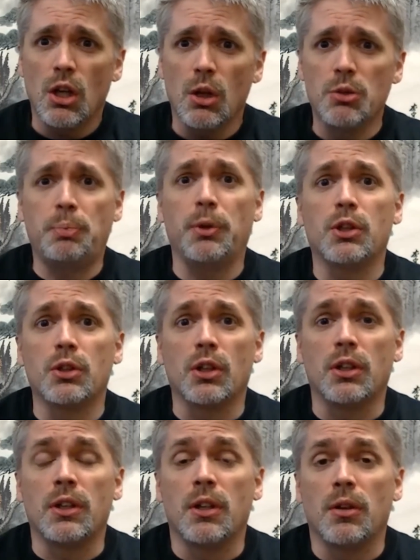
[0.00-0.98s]
It was a pretty
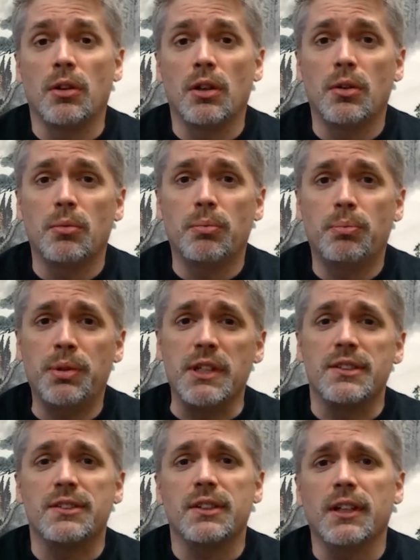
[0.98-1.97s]
good
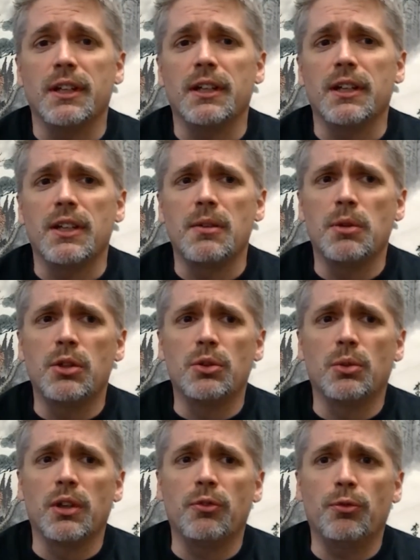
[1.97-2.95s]
piece. They've been
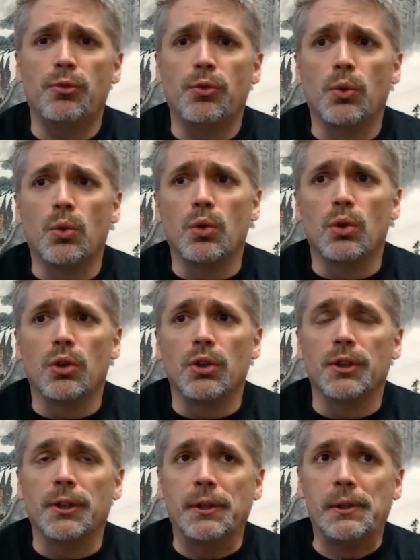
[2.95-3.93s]
doing it
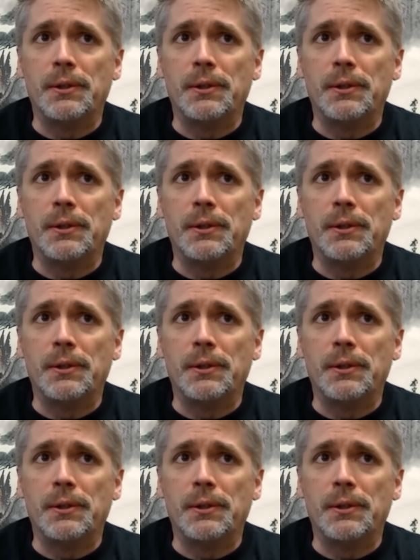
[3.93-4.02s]
for,